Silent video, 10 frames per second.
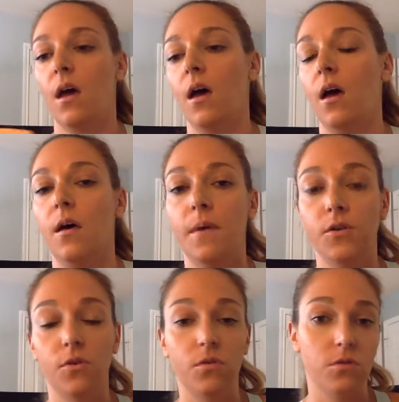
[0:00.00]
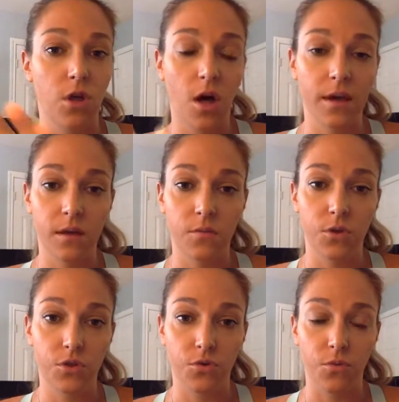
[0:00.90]
and you'll log in
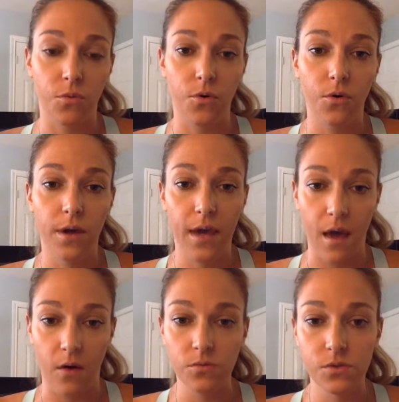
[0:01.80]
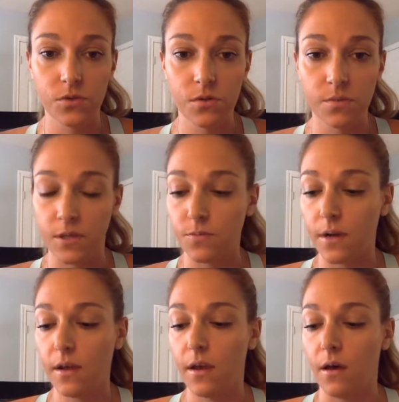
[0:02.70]
with your normal account,
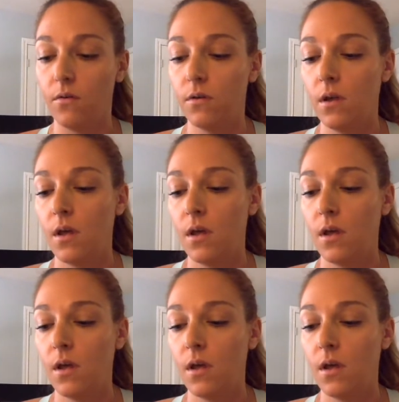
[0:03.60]
Beachbody account,